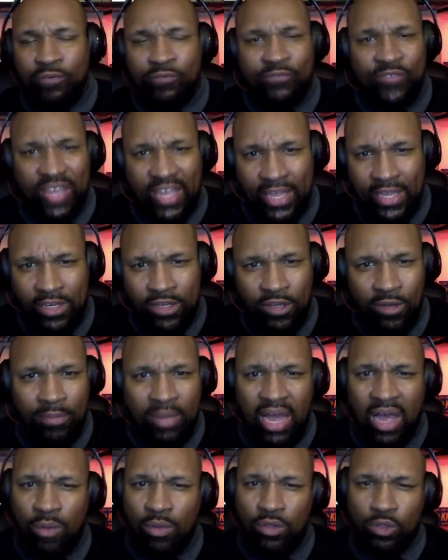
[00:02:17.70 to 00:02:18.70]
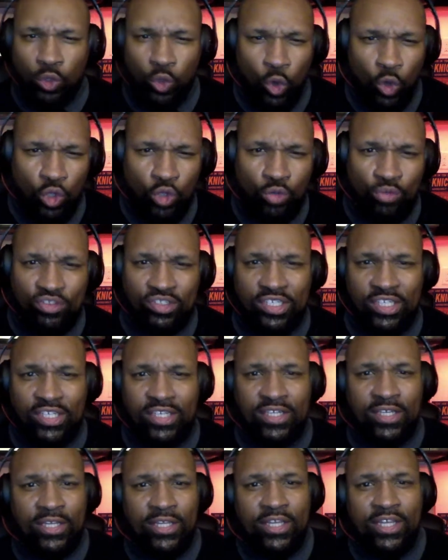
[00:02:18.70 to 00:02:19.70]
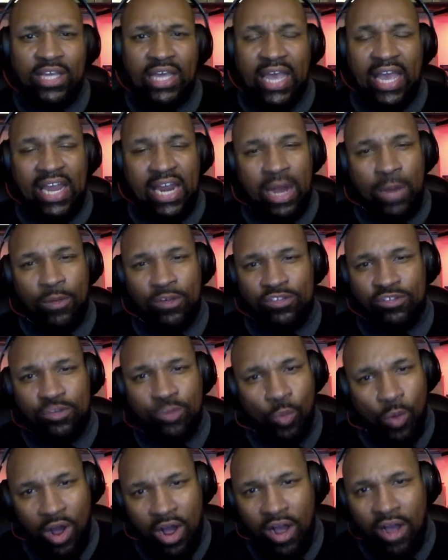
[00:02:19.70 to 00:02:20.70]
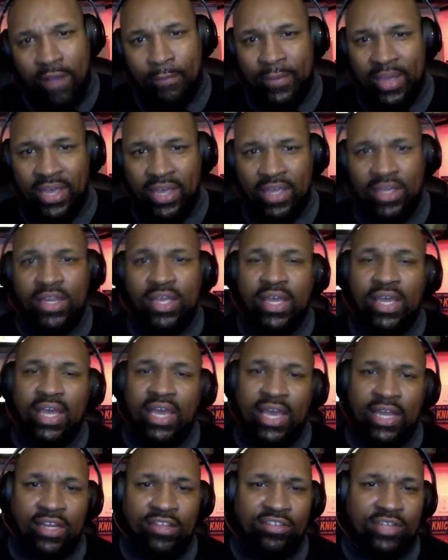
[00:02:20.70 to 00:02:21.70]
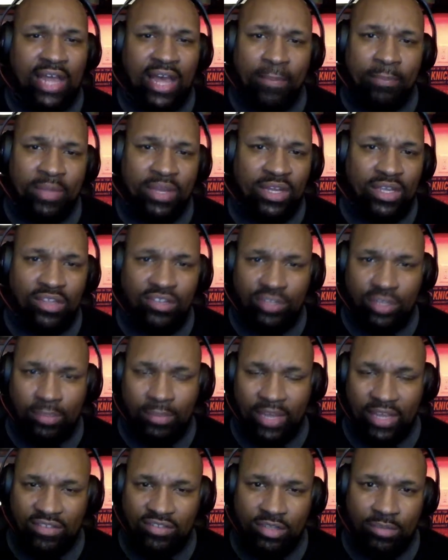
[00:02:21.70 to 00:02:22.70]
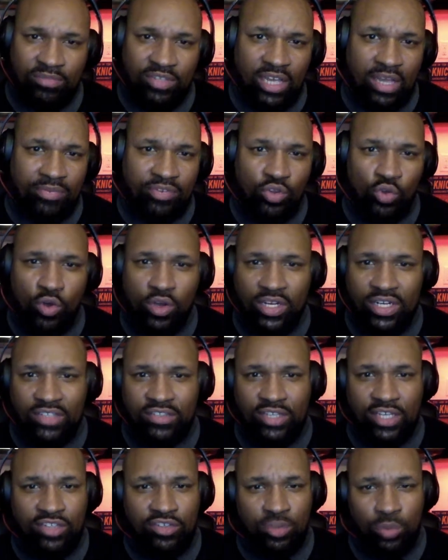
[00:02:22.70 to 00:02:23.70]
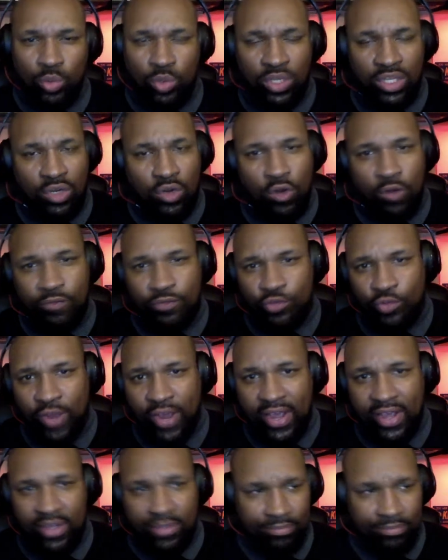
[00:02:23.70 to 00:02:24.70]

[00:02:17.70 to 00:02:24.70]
fandom, our loyalty, and our squad, man. And it's not been easy, man. Sometimes the organization will get off track